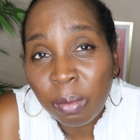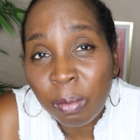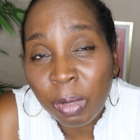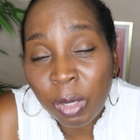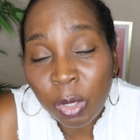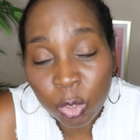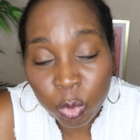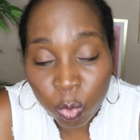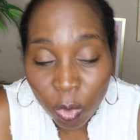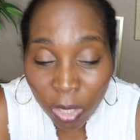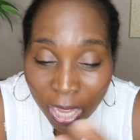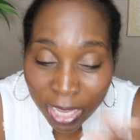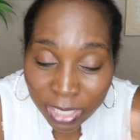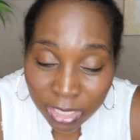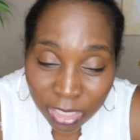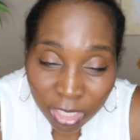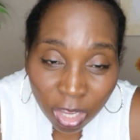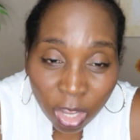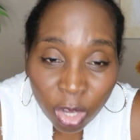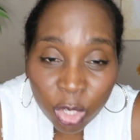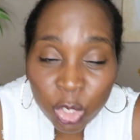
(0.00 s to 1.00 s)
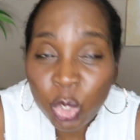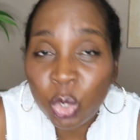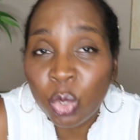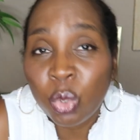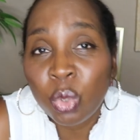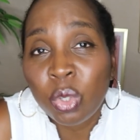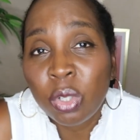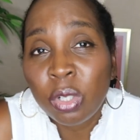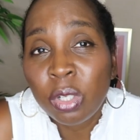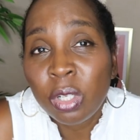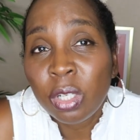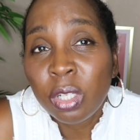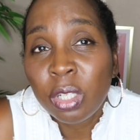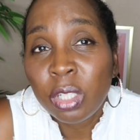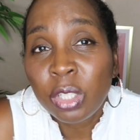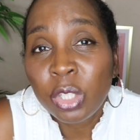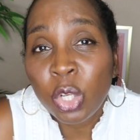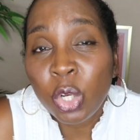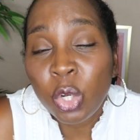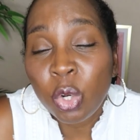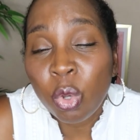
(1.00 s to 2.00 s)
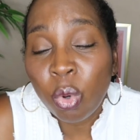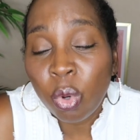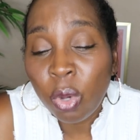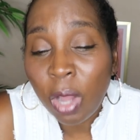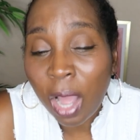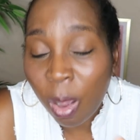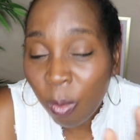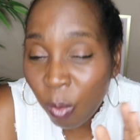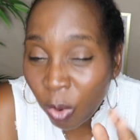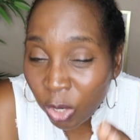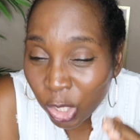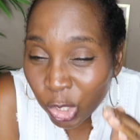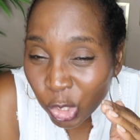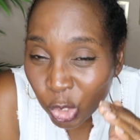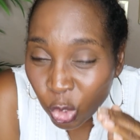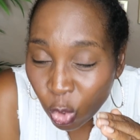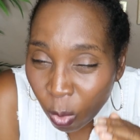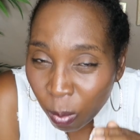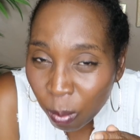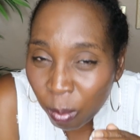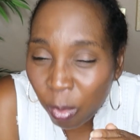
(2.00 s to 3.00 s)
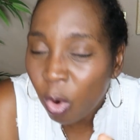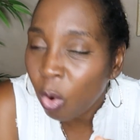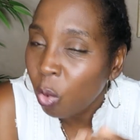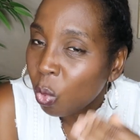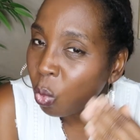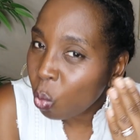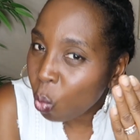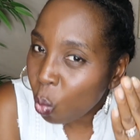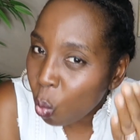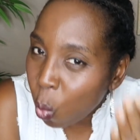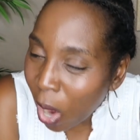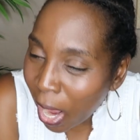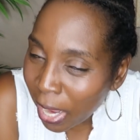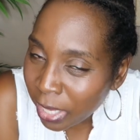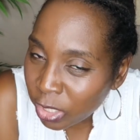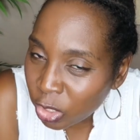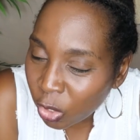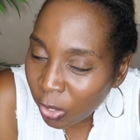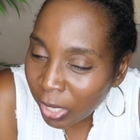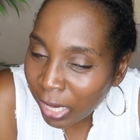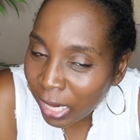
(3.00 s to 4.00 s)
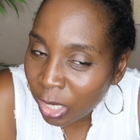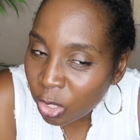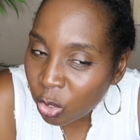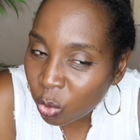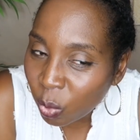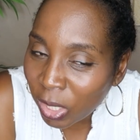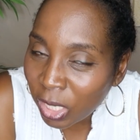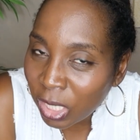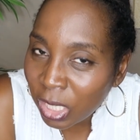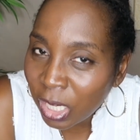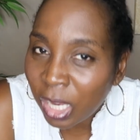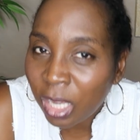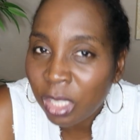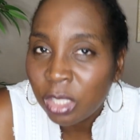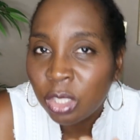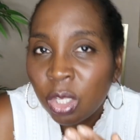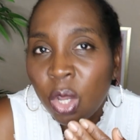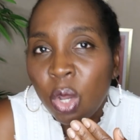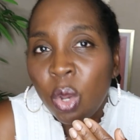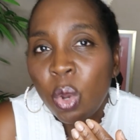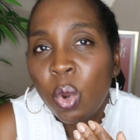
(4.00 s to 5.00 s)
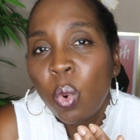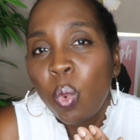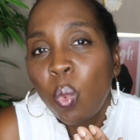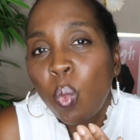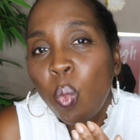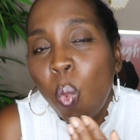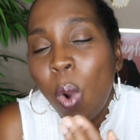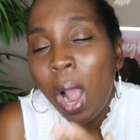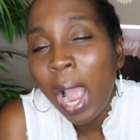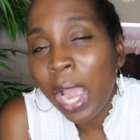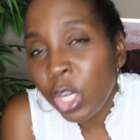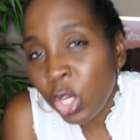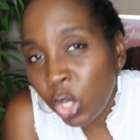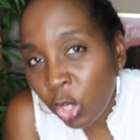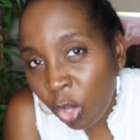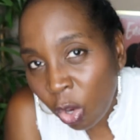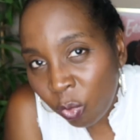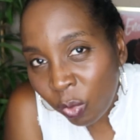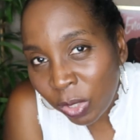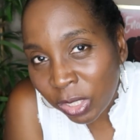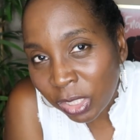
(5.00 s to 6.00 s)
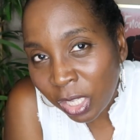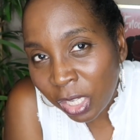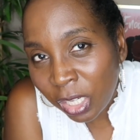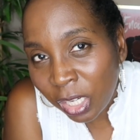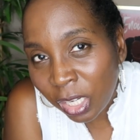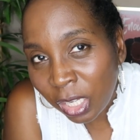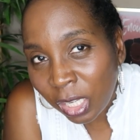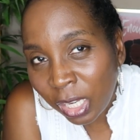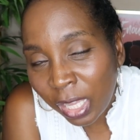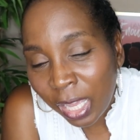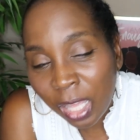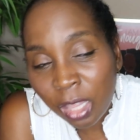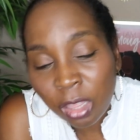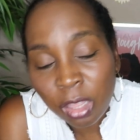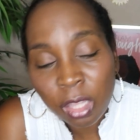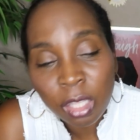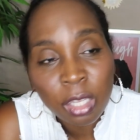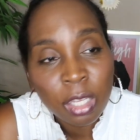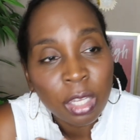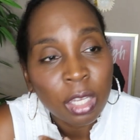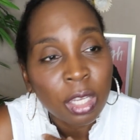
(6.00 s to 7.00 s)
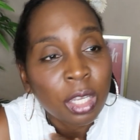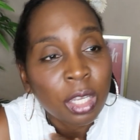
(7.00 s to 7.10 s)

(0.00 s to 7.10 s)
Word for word: Because what I tell you, you know, I want to know more. Why is your hair doing this? Why are you not retaining length?